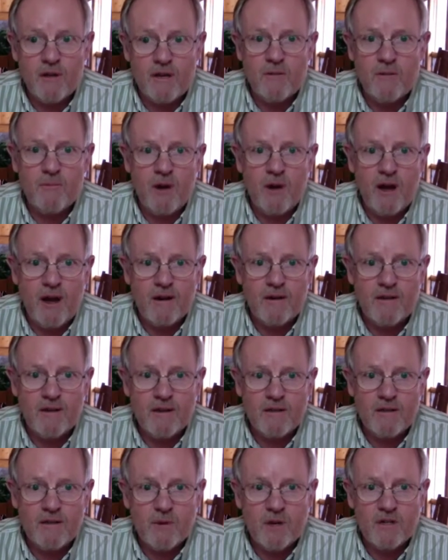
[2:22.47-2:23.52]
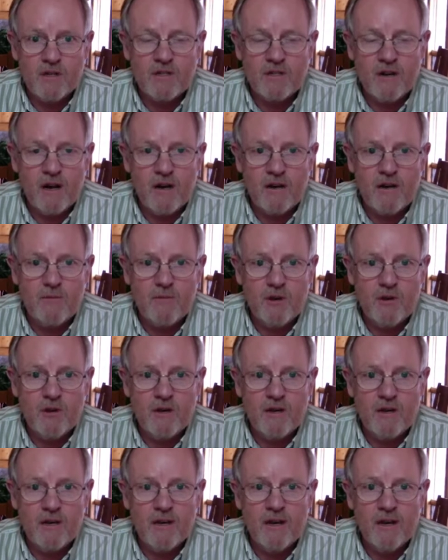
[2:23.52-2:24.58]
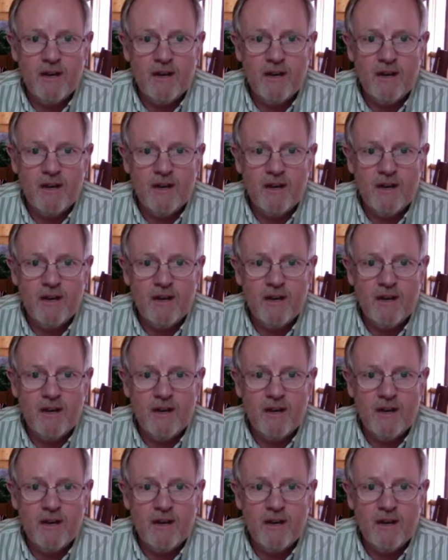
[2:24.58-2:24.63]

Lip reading: impact on the Big Sky community.